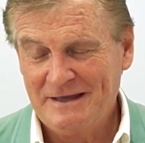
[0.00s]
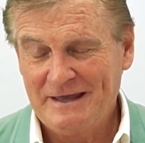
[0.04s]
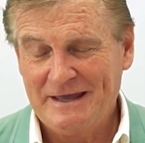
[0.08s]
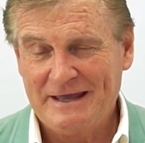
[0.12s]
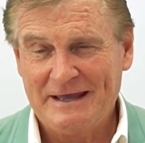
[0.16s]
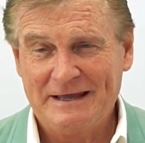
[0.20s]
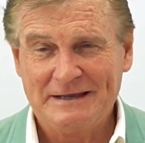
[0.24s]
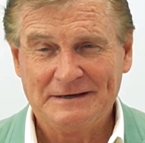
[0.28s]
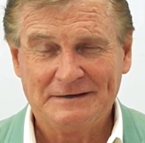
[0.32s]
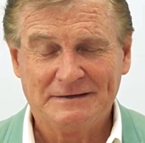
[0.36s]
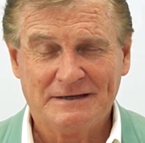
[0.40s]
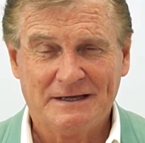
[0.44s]

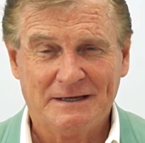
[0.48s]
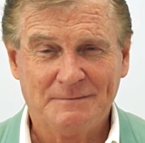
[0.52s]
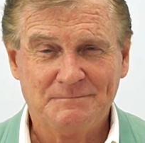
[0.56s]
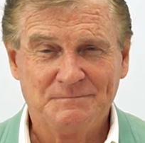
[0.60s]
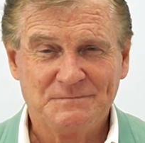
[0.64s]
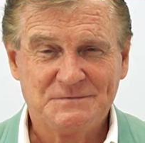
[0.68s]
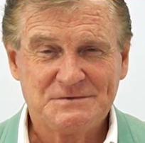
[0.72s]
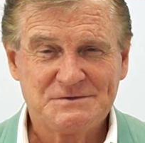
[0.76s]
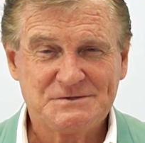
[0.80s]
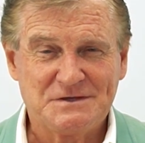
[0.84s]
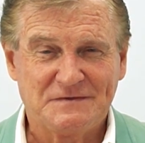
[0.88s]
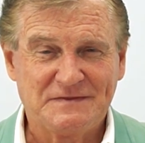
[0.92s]
And
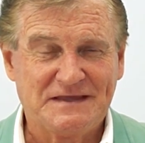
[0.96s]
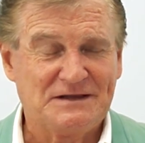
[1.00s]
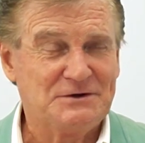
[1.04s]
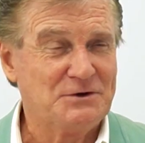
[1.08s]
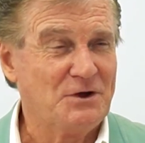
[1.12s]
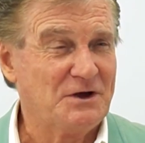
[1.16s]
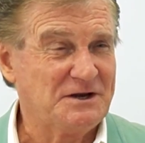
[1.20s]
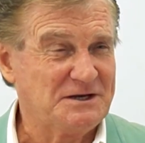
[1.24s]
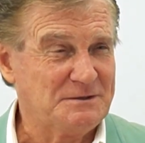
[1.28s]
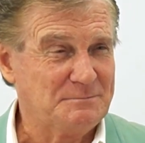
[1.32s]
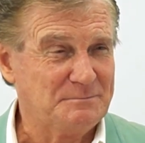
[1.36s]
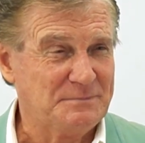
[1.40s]
um, so that
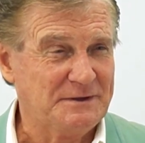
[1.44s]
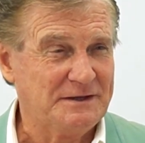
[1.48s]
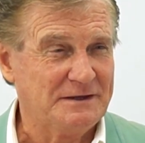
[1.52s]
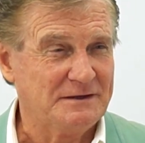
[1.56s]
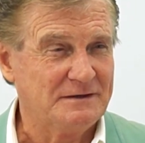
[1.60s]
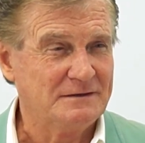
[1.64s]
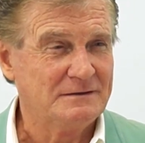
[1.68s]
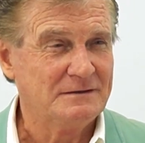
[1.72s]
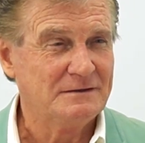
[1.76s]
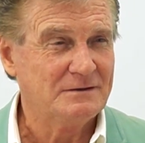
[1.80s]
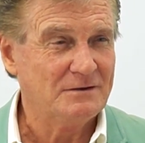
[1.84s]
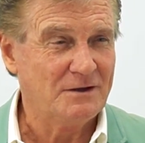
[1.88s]
night in
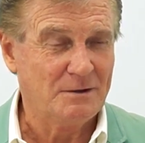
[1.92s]
bed,